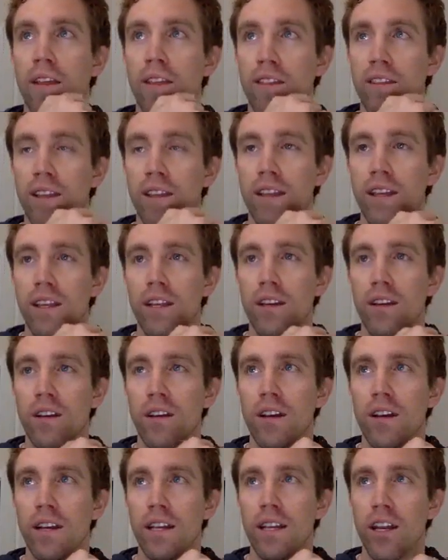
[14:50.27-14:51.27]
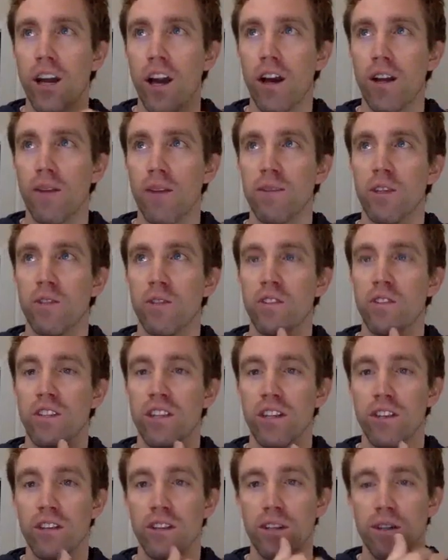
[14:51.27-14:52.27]
think economists would
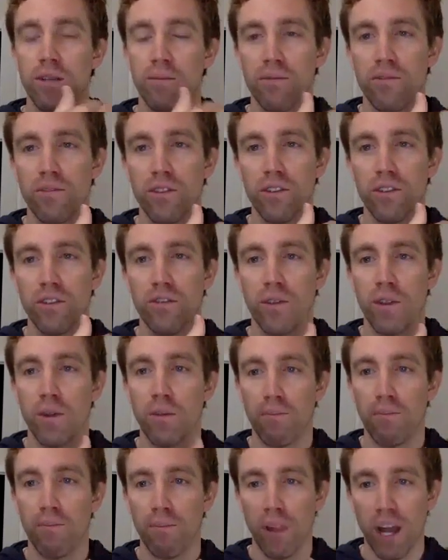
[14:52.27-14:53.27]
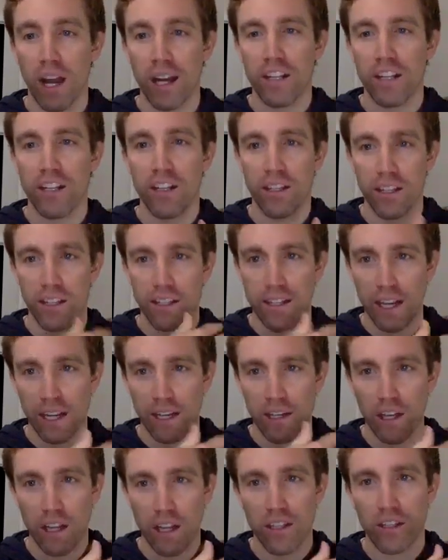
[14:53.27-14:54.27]
generally approve the
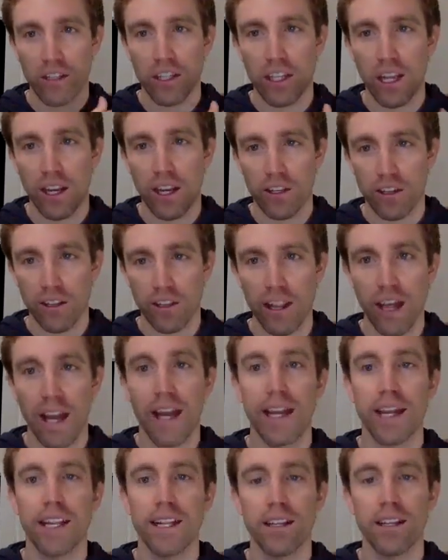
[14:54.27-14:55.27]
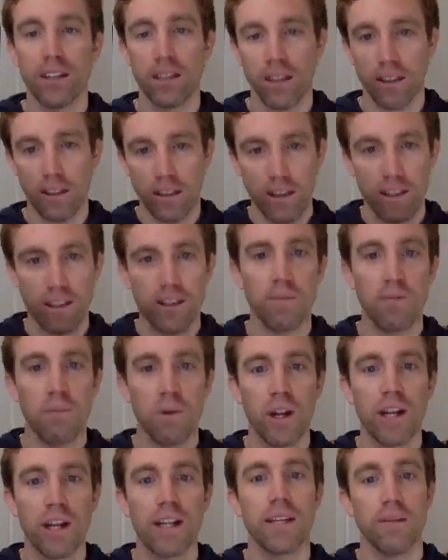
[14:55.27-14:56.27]
technology underlining this
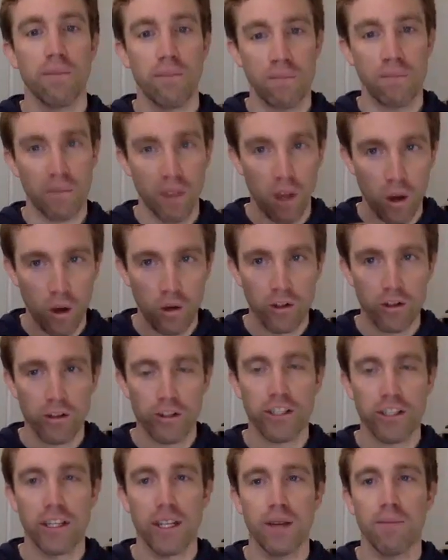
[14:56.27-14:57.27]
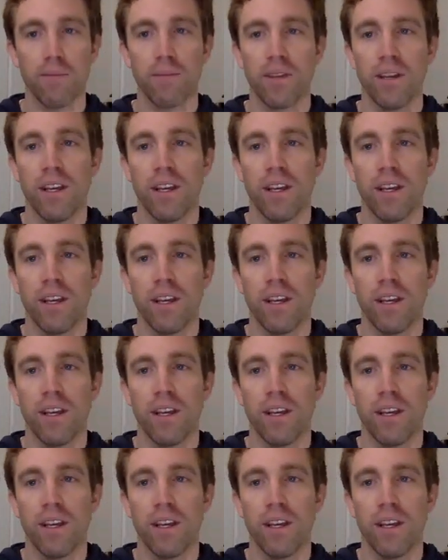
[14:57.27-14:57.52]
market, the ownership,